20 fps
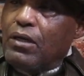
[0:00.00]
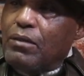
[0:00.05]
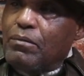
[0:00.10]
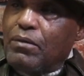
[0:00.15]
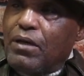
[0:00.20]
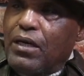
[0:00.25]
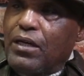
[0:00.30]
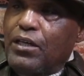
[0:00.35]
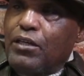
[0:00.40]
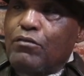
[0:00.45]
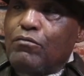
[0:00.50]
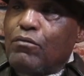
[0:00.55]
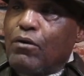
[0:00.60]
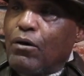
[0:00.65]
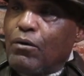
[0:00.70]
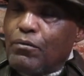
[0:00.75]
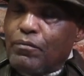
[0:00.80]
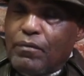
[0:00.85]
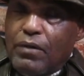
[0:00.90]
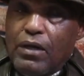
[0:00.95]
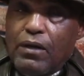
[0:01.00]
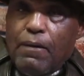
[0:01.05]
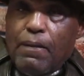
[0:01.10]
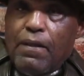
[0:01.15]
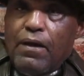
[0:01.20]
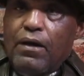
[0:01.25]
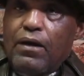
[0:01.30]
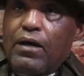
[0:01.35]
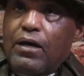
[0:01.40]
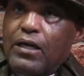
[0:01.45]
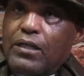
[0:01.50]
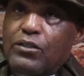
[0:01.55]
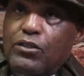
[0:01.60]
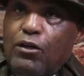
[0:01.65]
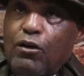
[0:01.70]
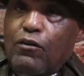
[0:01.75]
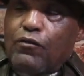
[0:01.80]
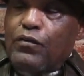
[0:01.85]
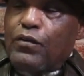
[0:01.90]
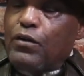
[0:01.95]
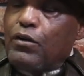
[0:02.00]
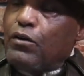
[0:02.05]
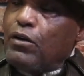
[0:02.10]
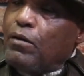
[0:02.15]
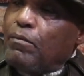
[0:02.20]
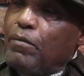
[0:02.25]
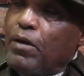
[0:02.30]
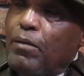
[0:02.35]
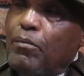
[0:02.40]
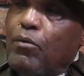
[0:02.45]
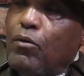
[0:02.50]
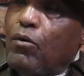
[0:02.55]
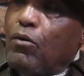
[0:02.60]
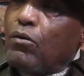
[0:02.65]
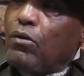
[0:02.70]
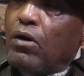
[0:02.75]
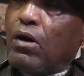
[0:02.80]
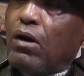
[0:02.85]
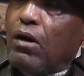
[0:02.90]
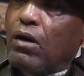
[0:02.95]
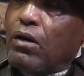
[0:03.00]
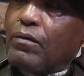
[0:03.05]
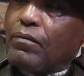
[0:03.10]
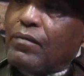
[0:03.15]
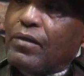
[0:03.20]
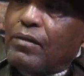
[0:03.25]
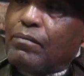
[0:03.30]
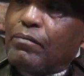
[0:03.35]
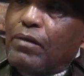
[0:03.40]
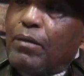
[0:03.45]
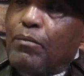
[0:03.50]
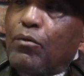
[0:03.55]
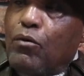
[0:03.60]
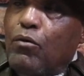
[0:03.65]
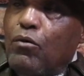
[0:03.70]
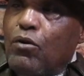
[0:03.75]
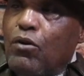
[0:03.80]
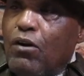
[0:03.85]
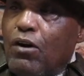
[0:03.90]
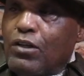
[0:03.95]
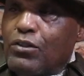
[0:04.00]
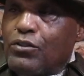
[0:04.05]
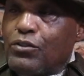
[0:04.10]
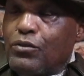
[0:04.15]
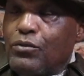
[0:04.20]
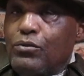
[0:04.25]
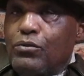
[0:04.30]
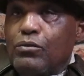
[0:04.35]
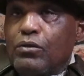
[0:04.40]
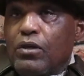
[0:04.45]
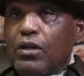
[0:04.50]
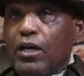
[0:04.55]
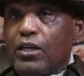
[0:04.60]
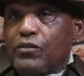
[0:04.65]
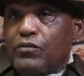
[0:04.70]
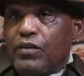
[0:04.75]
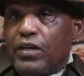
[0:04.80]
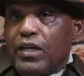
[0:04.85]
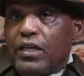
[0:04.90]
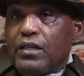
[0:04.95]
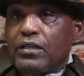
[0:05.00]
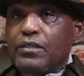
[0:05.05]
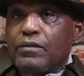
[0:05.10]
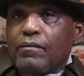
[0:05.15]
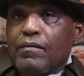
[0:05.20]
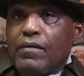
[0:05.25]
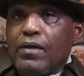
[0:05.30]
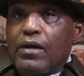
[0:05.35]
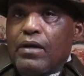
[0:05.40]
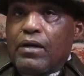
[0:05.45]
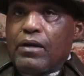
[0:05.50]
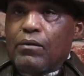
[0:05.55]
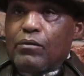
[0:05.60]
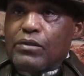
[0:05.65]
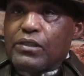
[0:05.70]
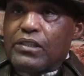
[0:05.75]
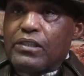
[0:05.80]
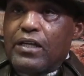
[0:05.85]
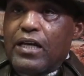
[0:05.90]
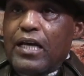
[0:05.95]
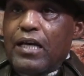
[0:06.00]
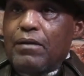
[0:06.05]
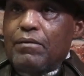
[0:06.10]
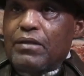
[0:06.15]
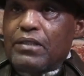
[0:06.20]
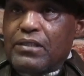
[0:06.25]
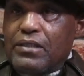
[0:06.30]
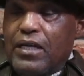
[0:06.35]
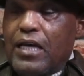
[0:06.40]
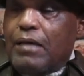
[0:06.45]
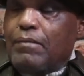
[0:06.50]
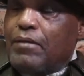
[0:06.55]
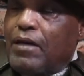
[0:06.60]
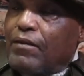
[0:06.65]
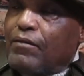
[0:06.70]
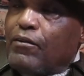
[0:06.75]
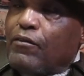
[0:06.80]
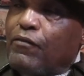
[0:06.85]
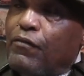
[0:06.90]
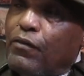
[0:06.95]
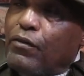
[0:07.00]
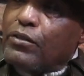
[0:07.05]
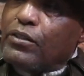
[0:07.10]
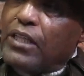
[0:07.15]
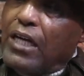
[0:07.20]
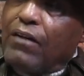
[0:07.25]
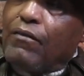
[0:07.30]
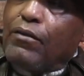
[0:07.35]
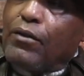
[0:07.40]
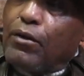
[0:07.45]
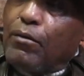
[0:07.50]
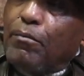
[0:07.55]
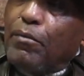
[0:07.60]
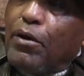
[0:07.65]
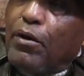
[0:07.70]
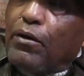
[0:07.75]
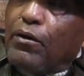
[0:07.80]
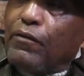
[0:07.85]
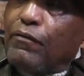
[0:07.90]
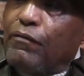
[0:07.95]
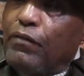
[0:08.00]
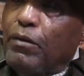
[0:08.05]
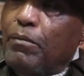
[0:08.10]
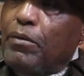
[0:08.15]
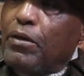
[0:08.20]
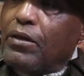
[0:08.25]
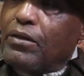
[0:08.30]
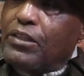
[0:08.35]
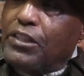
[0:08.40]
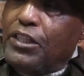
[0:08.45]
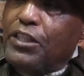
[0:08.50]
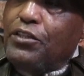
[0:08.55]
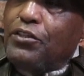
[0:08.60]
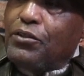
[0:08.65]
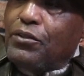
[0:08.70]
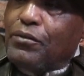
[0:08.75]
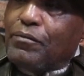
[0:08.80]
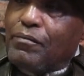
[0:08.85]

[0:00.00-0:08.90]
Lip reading: and my hero. I taught for her at Mabel Hogard. Mabel Hogard School in Las Vegas it's named after the first African American female teacher.